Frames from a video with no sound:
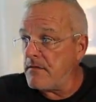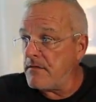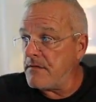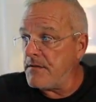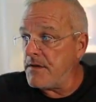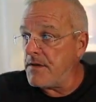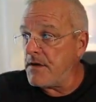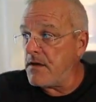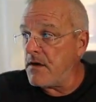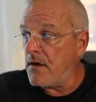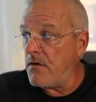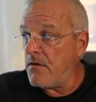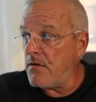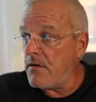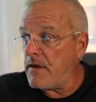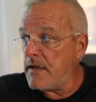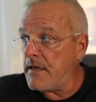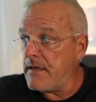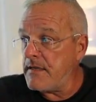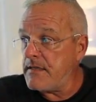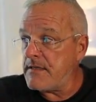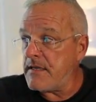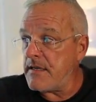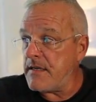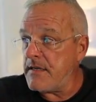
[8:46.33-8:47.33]
you know,
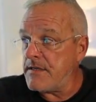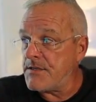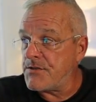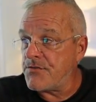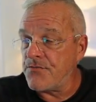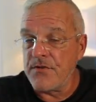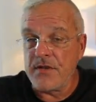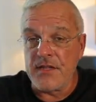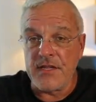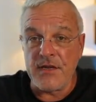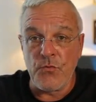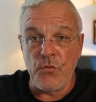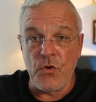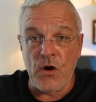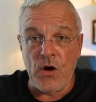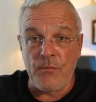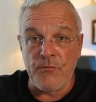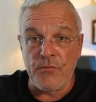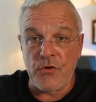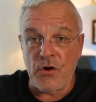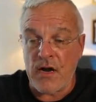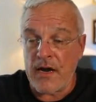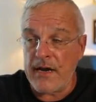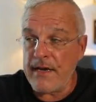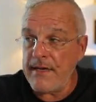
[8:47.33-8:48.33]
it's really well
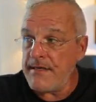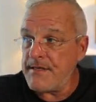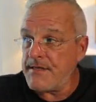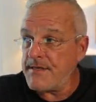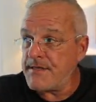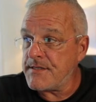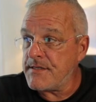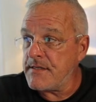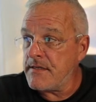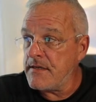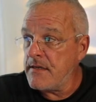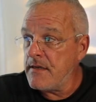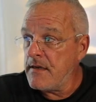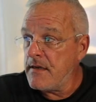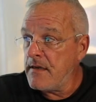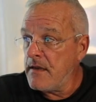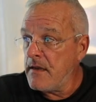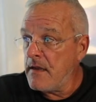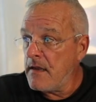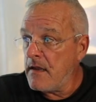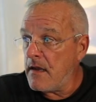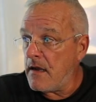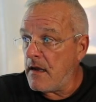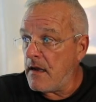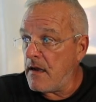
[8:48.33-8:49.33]
priced,
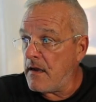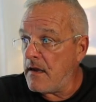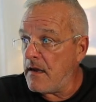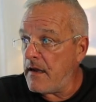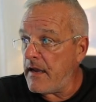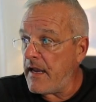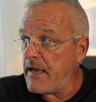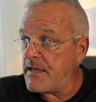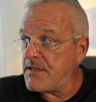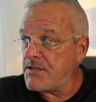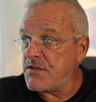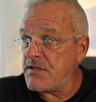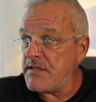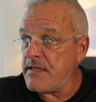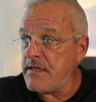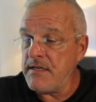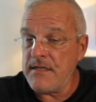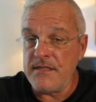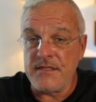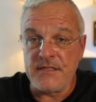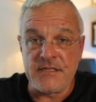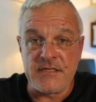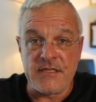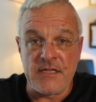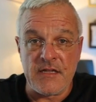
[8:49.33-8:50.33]
as
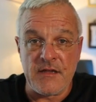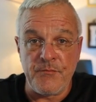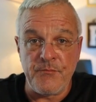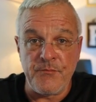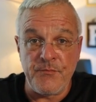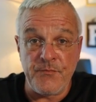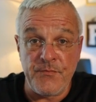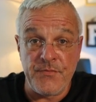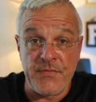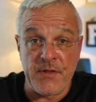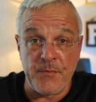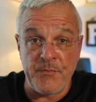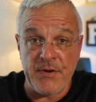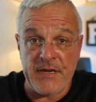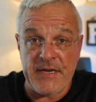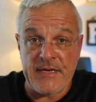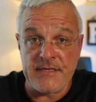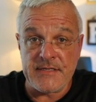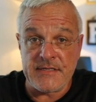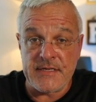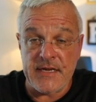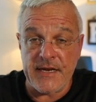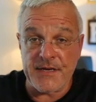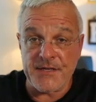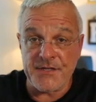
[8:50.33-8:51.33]
is the P
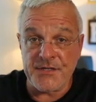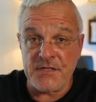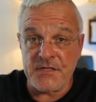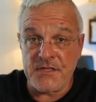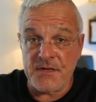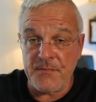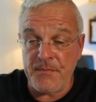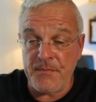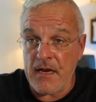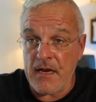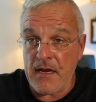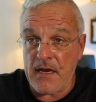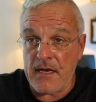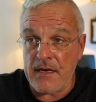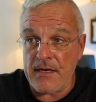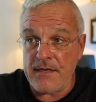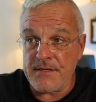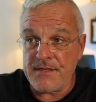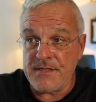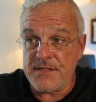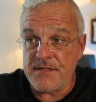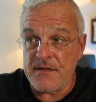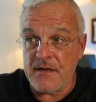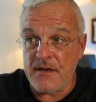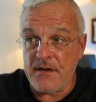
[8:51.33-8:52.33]
section,
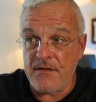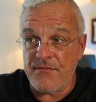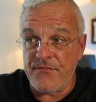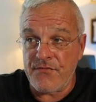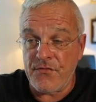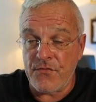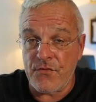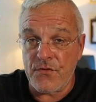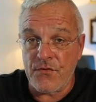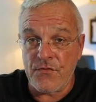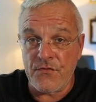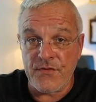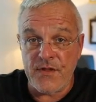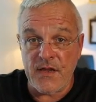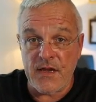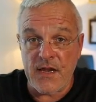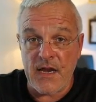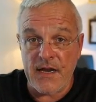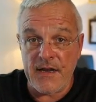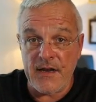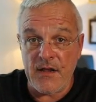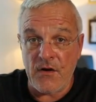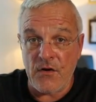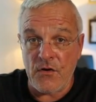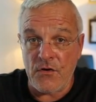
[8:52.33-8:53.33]
honest, for the
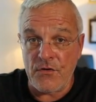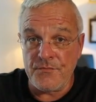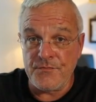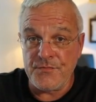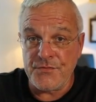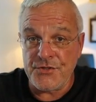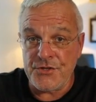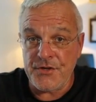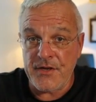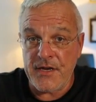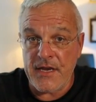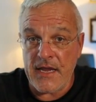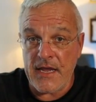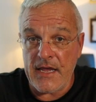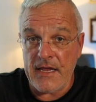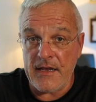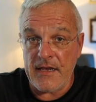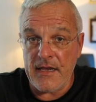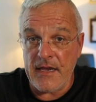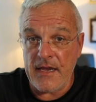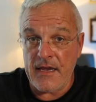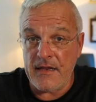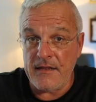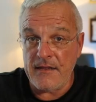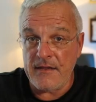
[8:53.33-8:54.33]
kind of homes you get
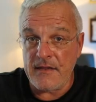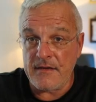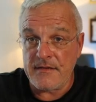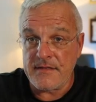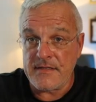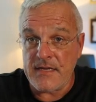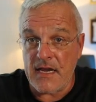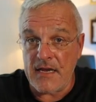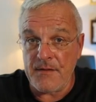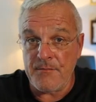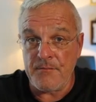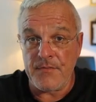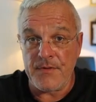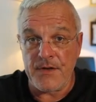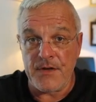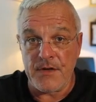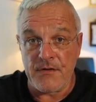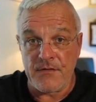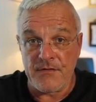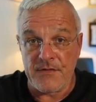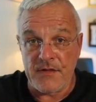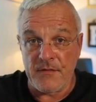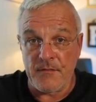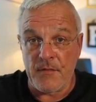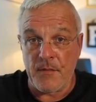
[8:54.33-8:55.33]
and the type, you
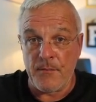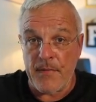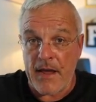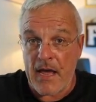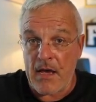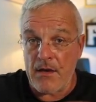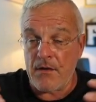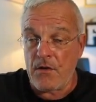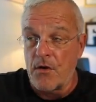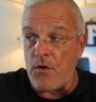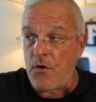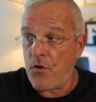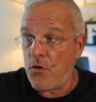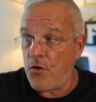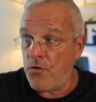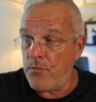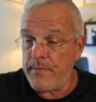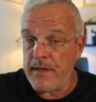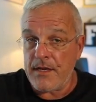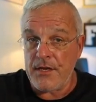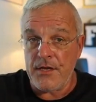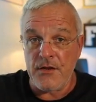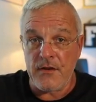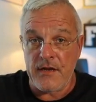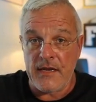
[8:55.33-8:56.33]
know, the amount of
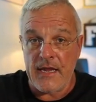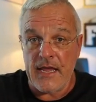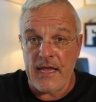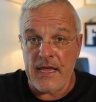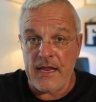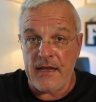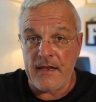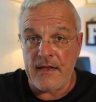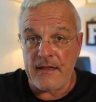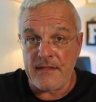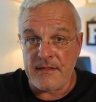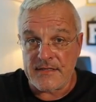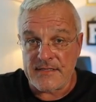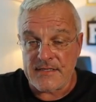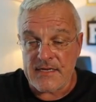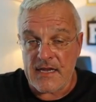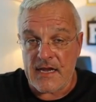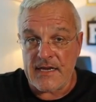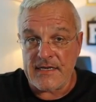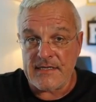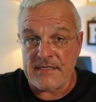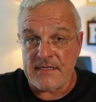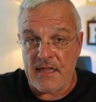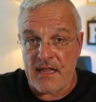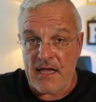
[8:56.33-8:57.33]
home that you get and the
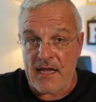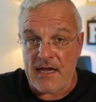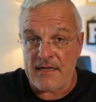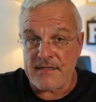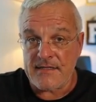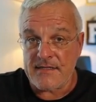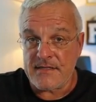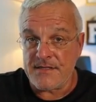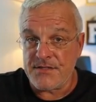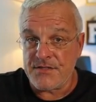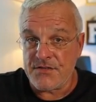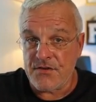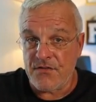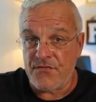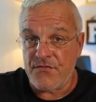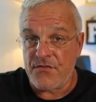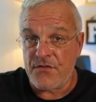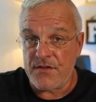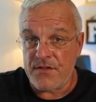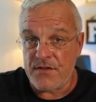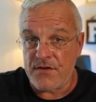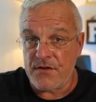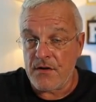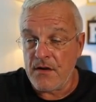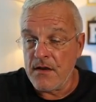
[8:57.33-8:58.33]
size lots and so
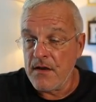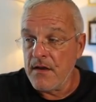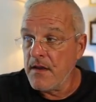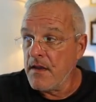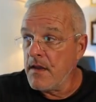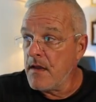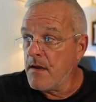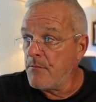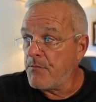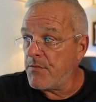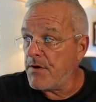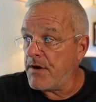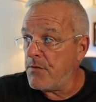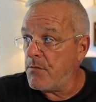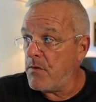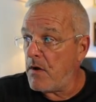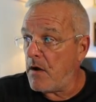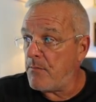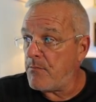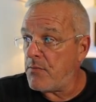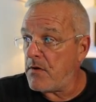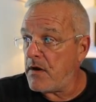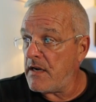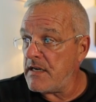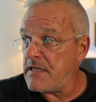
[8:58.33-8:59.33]
forth. They're pretty
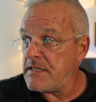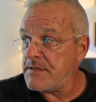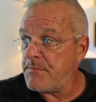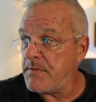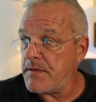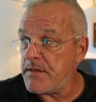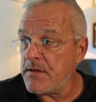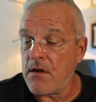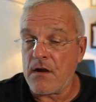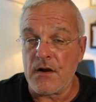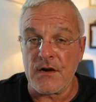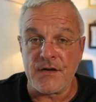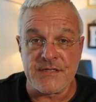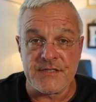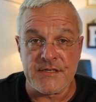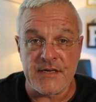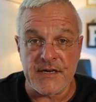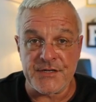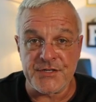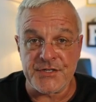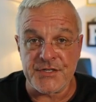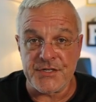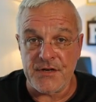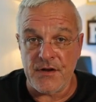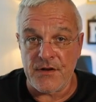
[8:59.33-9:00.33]
well priced. But the R
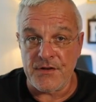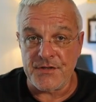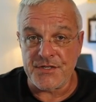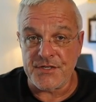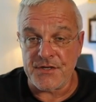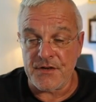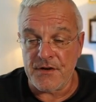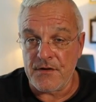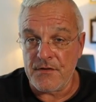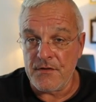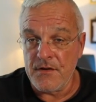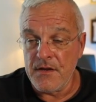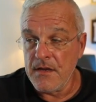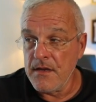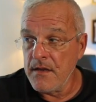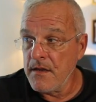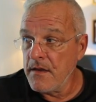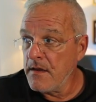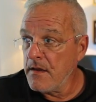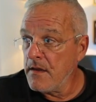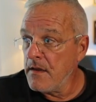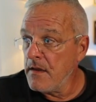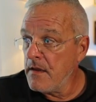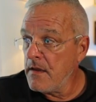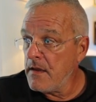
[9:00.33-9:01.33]
section also
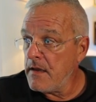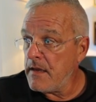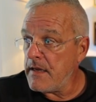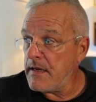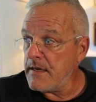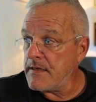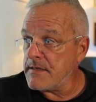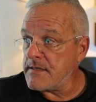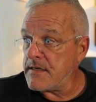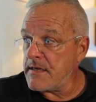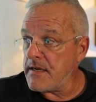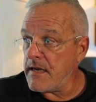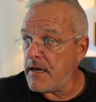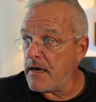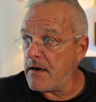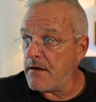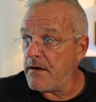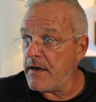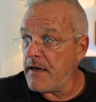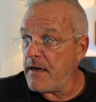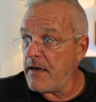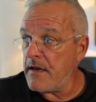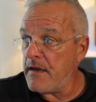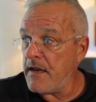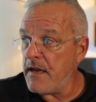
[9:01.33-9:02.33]
is an
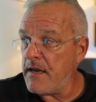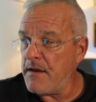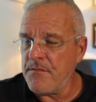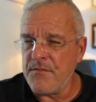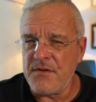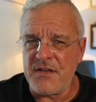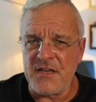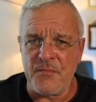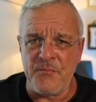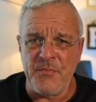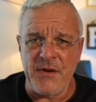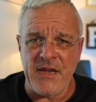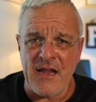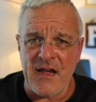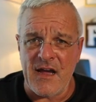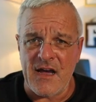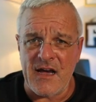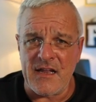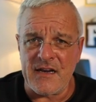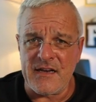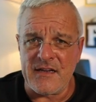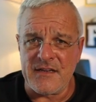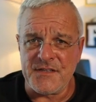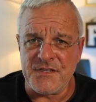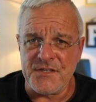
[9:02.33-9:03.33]
area, and to be
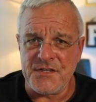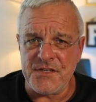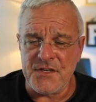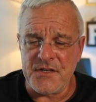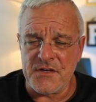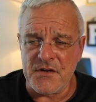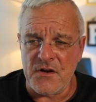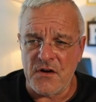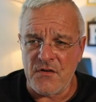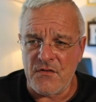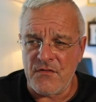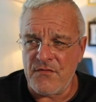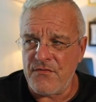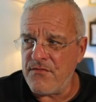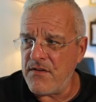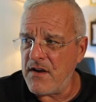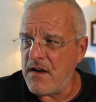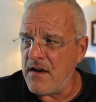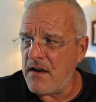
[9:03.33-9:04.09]
honest, you know,